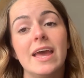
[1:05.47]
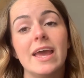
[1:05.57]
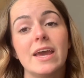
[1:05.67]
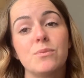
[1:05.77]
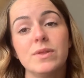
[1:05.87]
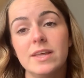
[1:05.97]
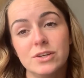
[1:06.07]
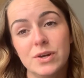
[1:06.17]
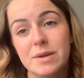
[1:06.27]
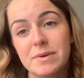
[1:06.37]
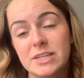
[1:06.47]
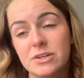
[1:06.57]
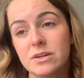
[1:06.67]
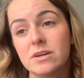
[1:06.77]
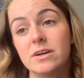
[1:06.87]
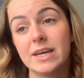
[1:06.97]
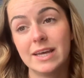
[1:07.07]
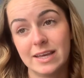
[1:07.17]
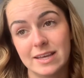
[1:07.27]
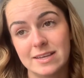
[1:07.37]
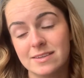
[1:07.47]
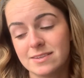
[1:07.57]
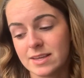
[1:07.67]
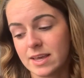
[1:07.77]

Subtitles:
And what that training material is